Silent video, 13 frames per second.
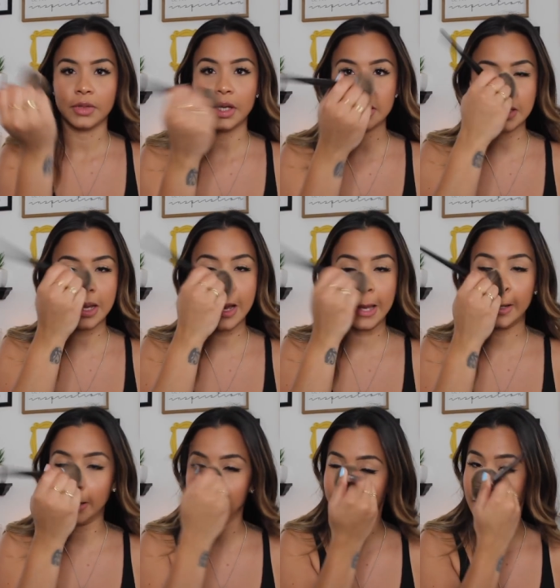It's
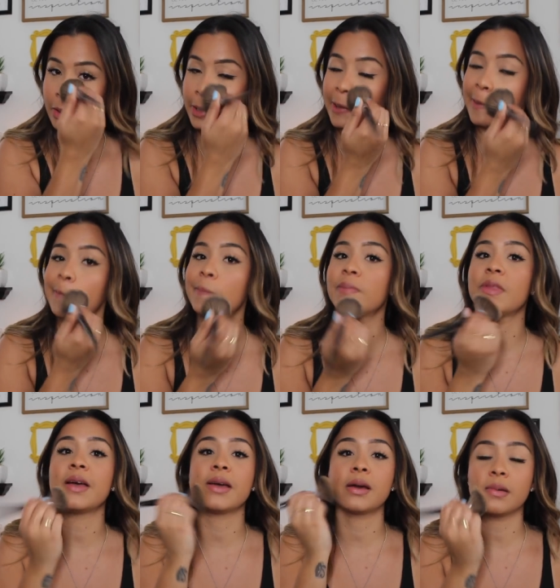hot in Florida,
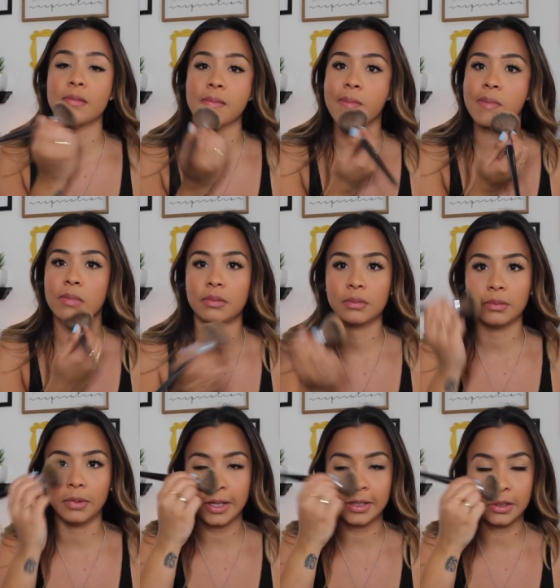like
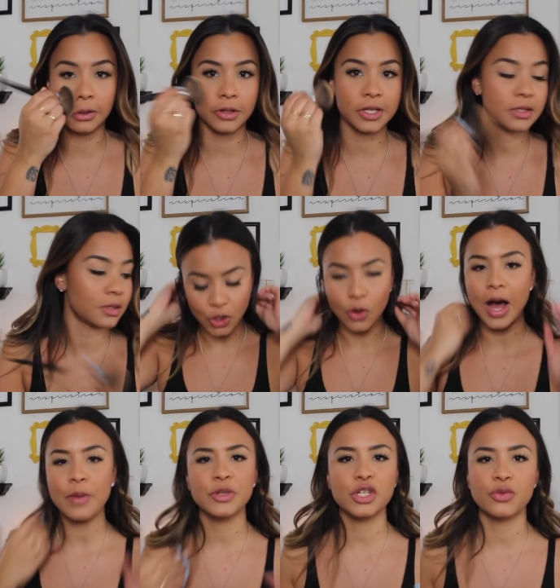90 degrees. So
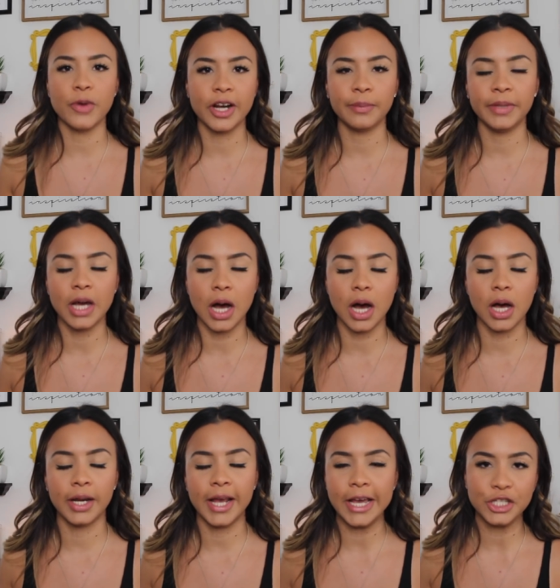I was just randomly
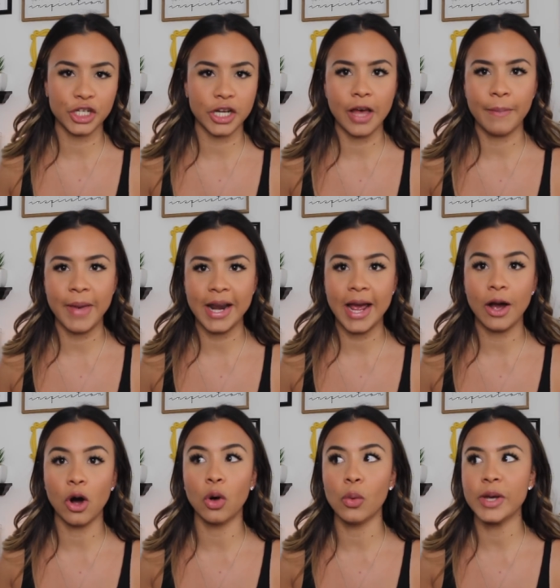on H&M, and
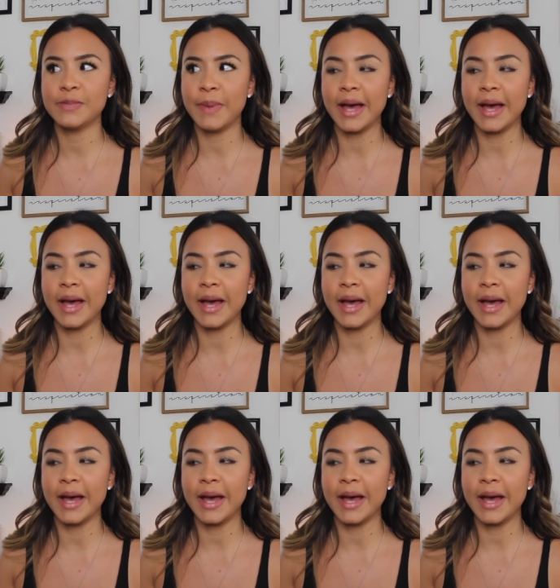I always